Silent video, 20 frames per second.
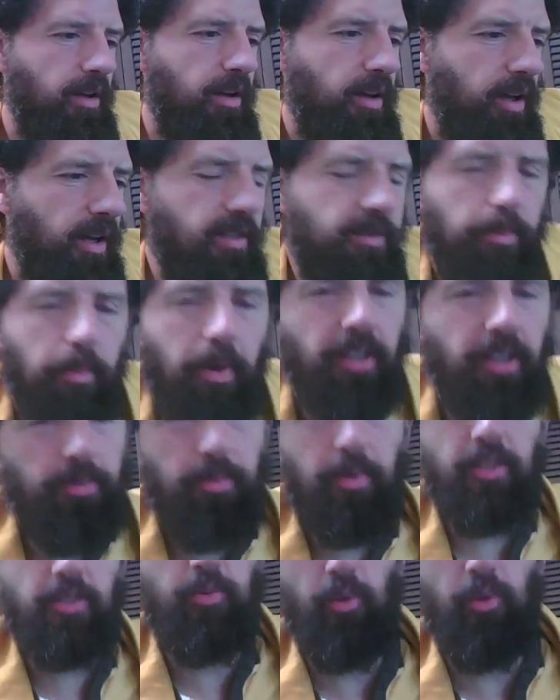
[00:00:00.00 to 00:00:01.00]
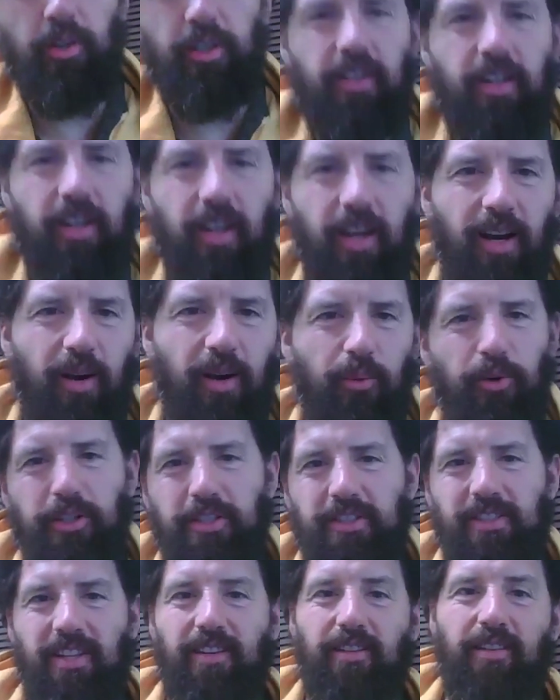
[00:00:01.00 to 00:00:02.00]
it's much
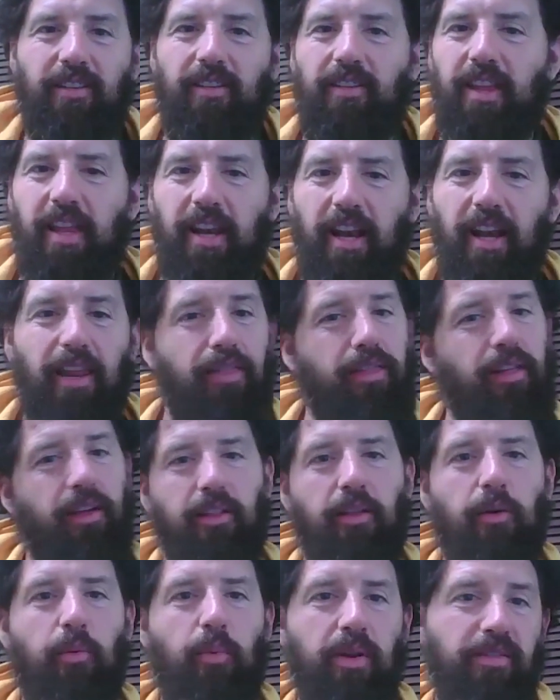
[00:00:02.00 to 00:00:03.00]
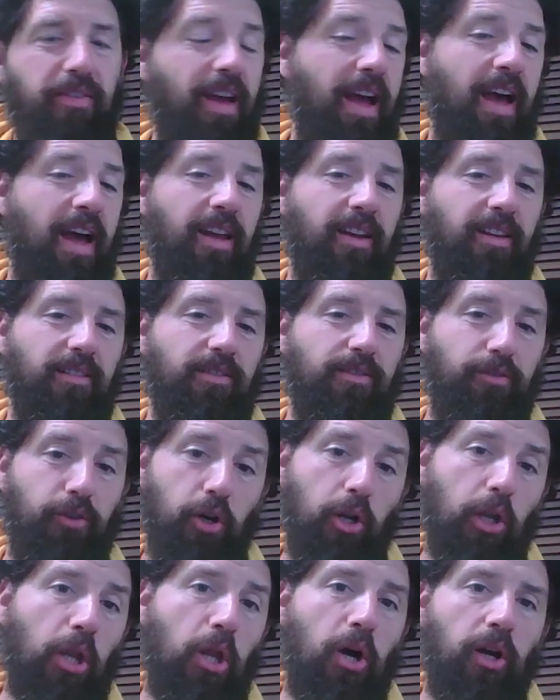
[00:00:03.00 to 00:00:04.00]
worse than anything that we've had for
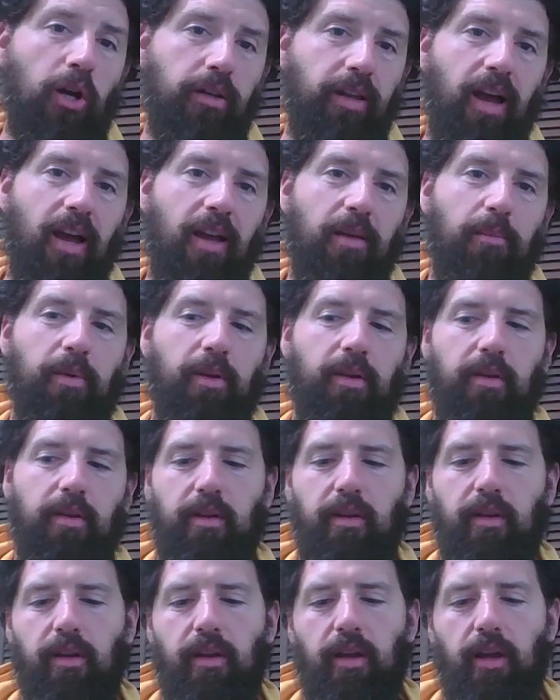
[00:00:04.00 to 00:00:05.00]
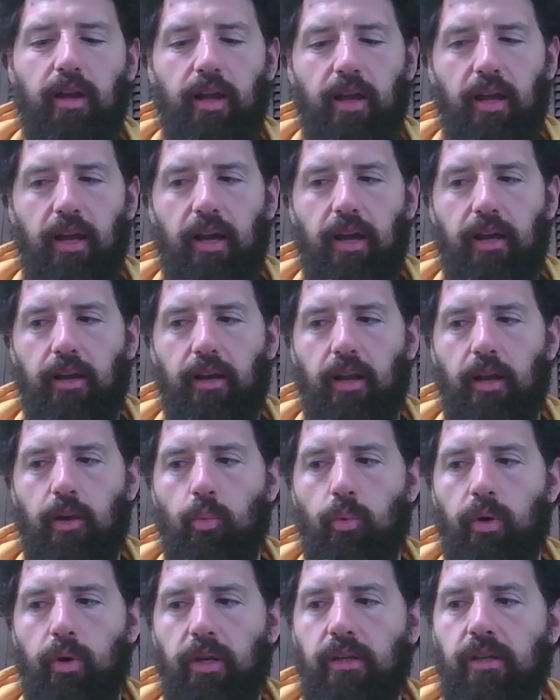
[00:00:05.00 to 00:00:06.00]
a long time. And
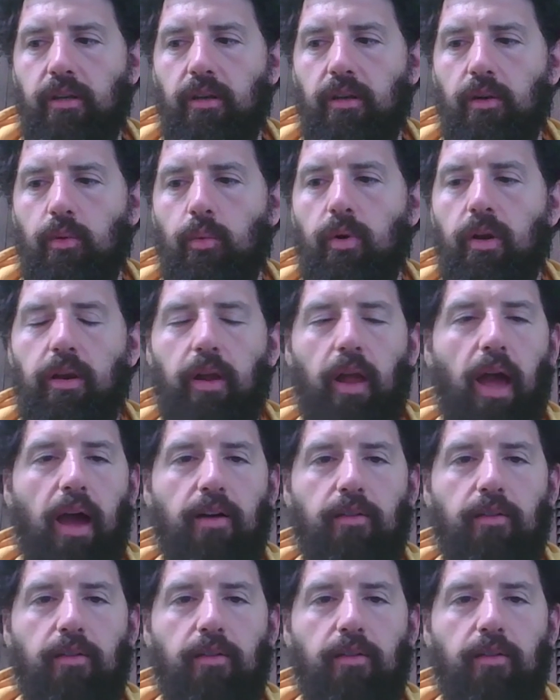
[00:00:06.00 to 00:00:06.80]
we've